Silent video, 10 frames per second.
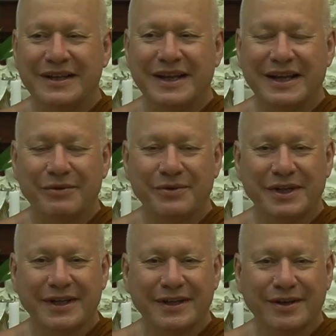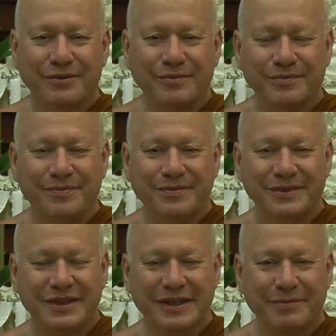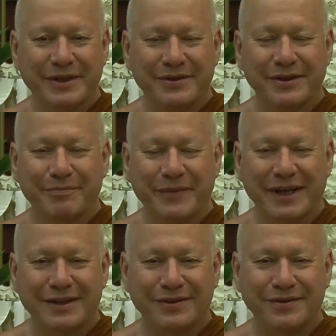how will I cope sleeping on a mat